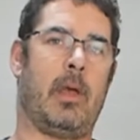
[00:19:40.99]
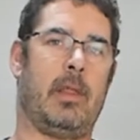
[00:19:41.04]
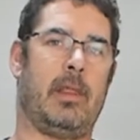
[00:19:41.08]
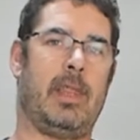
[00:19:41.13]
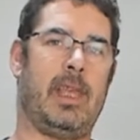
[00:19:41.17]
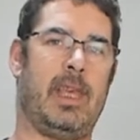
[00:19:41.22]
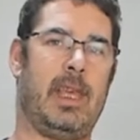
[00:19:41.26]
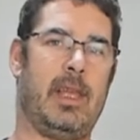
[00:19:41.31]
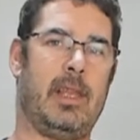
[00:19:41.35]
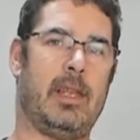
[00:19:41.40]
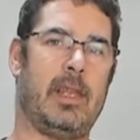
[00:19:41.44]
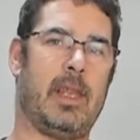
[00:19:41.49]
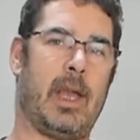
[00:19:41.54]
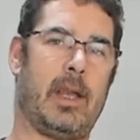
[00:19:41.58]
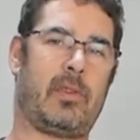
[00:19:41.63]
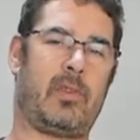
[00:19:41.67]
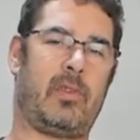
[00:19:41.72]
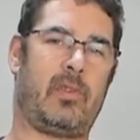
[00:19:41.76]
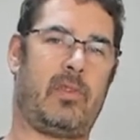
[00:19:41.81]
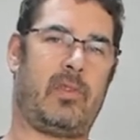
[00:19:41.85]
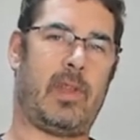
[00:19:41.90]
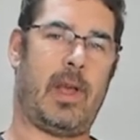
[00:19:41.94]
The
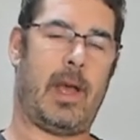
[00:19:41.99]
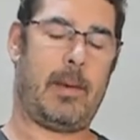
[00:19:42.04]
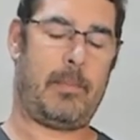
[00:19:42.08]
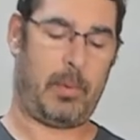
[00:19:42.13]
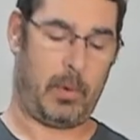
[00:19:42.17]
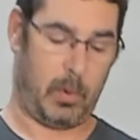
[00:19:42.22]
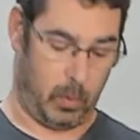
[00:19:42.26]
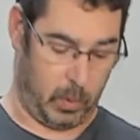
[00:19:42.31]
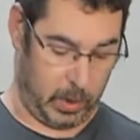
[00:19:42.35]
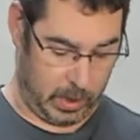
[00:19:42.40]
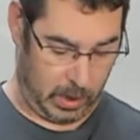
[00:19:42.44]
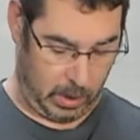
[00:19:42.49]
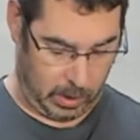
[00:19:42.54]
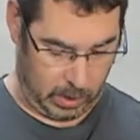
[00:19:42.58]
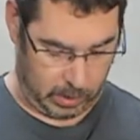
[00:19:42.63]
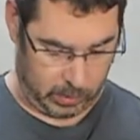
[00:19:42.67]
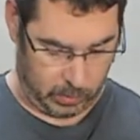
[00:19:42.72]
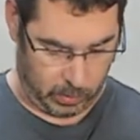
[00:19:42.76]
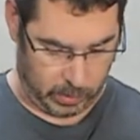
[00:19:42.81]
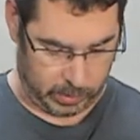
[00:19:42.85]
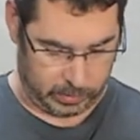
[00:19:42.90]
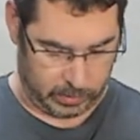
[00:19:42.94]
next step we are
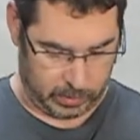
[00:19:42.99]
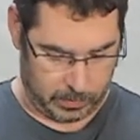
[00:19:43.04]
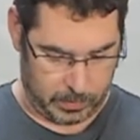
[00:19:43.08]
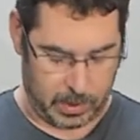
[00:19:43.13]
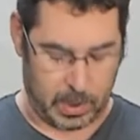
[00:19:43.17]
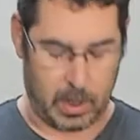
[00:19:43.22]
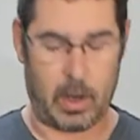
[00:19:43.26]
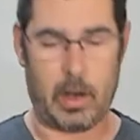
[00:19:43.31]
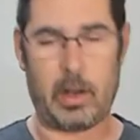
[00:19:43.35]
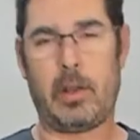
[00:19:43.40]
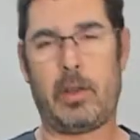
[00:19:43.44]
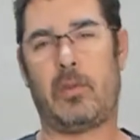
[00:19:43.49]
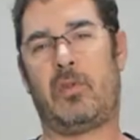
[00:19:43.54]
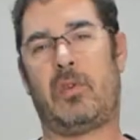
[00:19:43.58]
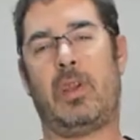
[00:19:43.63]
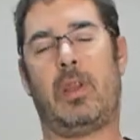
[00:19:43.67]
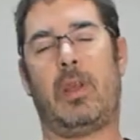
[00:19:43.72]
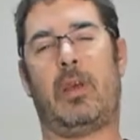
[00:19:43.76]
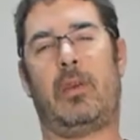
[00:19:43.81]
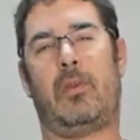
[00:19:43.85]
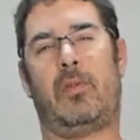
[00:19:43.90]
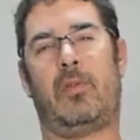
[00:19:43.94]
going to be on is
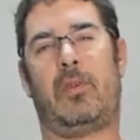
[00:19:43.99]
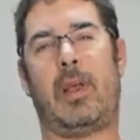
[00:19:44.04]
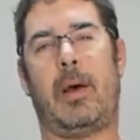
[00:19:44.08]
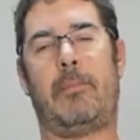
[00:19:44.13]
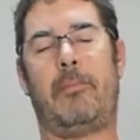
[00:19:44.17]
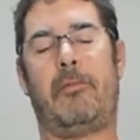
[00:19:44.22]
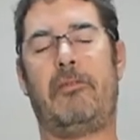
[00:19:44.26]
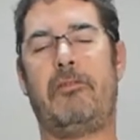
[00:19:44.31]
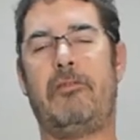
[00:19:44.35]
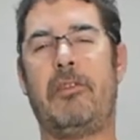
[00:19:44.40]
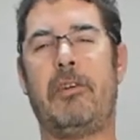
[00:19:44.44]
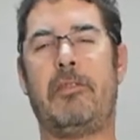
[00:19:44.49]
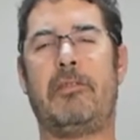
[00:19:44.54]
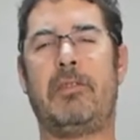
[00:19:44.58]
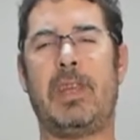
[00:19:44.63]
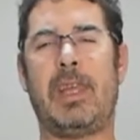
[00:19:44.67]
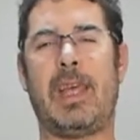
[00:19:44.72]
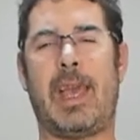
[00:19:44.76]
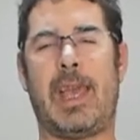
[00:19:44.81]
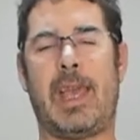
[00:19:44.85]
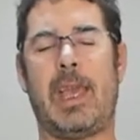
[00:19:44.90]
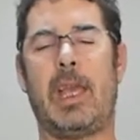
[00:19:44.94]
step
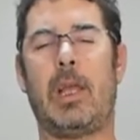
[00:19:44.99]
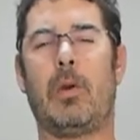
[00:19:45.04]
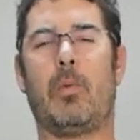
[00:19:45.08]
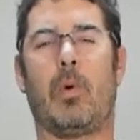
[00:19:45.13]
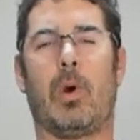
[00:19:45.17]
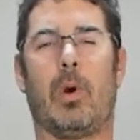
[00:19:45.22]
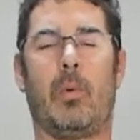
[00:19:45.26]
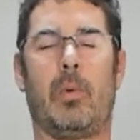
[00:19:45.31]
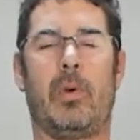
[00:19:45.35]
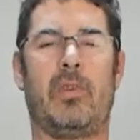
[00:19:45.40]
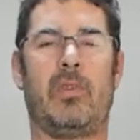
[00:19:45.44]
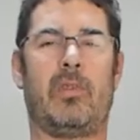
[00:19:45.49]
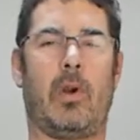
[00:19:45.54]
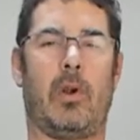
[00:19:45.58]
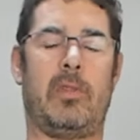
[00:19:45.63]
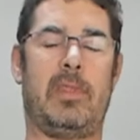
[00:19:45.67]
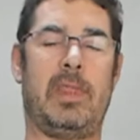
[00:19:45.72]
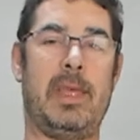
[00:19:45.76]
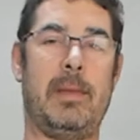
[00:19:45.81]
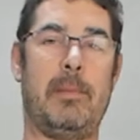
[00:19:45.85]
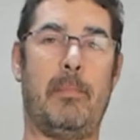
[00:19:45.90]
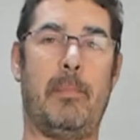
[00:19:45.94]
fifty-eight, where we start
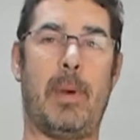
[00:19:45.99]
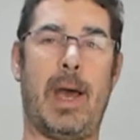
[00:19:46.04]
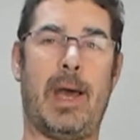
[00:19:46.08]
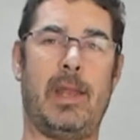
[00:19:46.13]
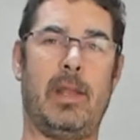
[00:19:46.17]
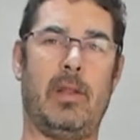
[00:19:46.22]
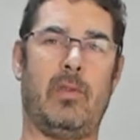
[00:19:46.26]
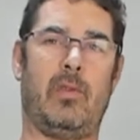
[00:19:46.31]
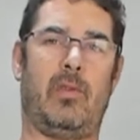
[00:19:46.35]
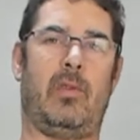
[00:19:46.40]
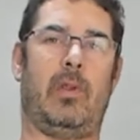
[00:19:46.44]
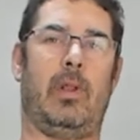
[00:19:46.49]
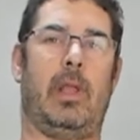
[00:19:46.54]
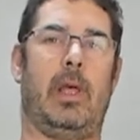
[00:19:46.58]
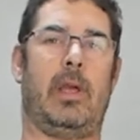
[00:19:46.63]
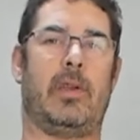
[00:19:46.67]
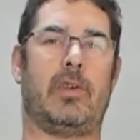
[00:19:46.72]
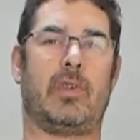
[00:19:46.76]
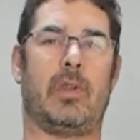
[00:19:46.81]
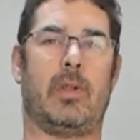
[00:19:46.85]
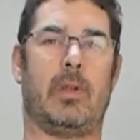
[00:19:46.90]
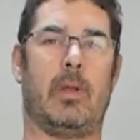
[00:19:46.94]
the bed
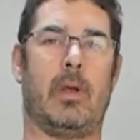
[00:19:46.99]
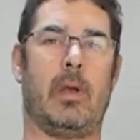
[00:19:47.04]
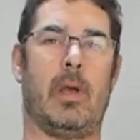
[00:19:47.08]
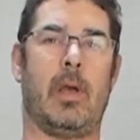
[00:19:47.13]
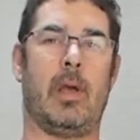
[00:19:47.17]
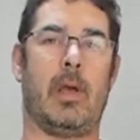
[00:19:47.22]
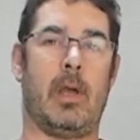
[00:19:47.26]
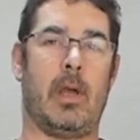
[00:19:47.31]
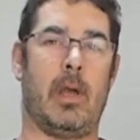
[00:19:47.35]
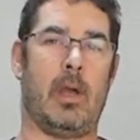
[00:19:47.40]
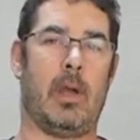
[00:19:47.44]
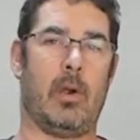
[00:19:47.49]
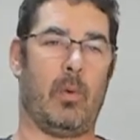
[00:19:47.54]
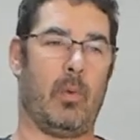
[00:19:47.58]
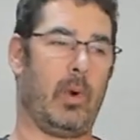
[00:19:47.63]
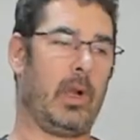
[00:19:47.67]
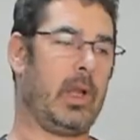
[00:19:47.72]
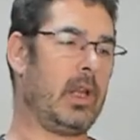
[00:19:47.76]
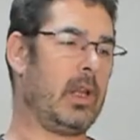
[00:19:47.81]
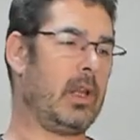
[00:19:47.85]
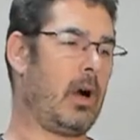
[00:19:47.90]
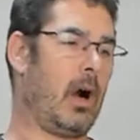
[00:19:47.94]
installation. We're
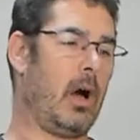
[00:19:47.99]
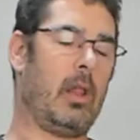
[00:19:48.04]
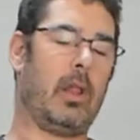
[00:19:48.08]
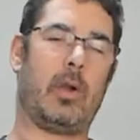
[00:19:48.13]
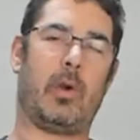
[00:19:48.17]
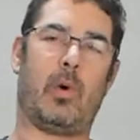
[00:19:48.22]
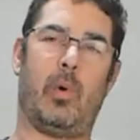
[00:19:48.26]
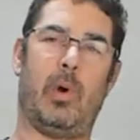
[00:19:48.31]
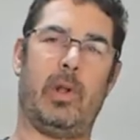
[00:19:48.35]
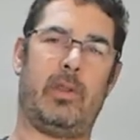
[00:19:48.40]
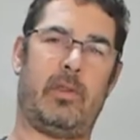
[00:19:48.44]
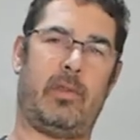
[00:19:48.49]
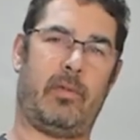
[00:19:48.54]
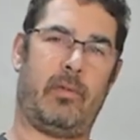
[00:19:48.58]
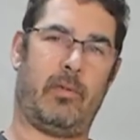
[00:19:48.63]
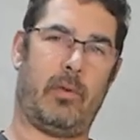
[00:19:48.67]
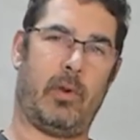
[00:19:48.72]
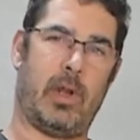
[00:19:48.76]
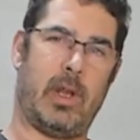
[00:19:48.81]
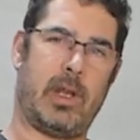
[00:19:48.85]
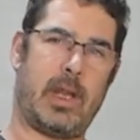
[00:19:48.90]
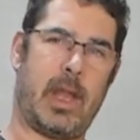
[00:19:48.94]
going to call it quits
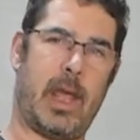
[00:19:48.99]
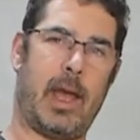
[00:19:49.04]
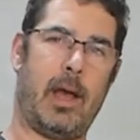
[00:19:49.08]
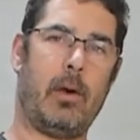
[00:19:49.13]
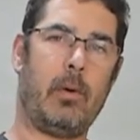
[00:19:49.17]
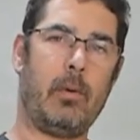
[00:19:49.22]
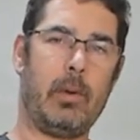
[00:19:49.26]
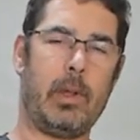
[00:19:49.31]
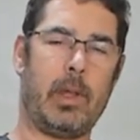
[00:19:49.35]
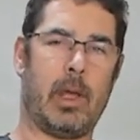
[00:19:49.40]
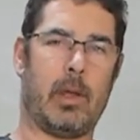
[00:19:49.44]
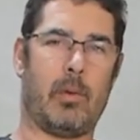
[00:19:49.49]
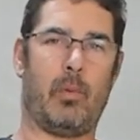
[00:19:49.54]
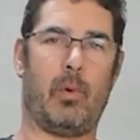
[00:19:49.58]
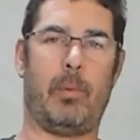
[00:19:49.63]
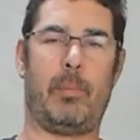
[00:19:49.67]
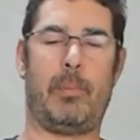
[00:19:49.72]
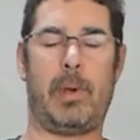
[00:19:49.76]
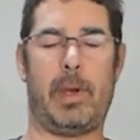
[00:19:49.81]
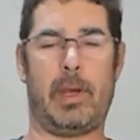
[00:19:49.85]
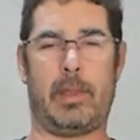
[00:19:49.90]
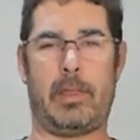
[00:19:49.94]
for now, and we'll
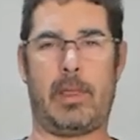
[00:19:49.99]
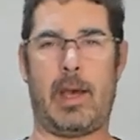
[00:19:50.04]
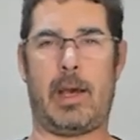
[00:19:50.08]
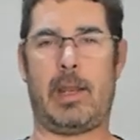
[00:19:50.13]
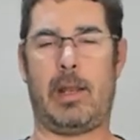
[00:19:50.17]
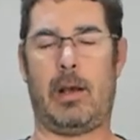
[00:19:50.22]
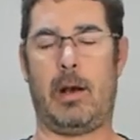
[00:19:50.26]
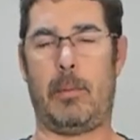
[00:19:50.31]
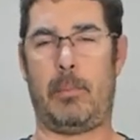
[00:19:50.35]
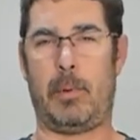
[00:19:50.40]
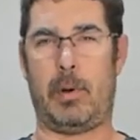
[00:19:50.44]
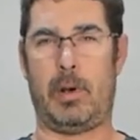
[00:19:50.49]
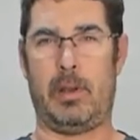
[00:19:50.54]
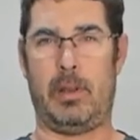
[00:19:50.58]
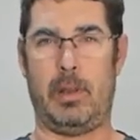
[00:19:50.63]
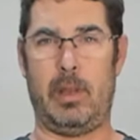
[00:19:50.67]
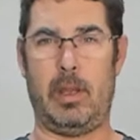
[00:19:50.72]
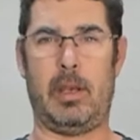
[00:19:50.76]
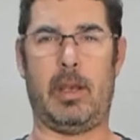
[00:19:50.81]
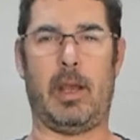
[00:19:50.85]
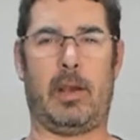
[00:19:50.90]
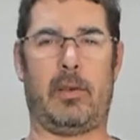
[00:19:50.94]
pick that up in
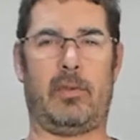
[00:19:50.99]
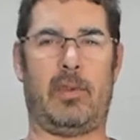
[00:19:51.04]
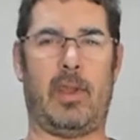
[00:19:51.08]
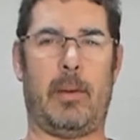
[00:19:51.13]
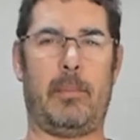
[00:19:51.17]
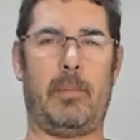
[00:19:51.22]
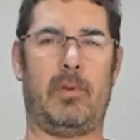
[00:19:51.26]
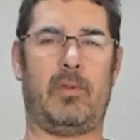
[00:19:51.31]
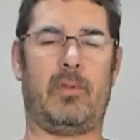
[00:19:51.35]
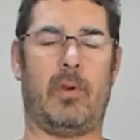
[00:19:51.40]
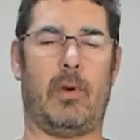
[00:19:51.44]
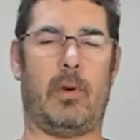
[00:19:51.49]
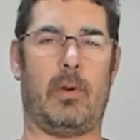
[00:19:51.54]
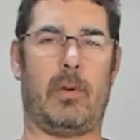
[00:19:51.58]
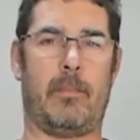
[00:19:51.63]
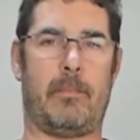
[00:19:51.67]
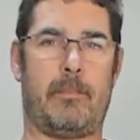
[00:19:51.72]
the next episode.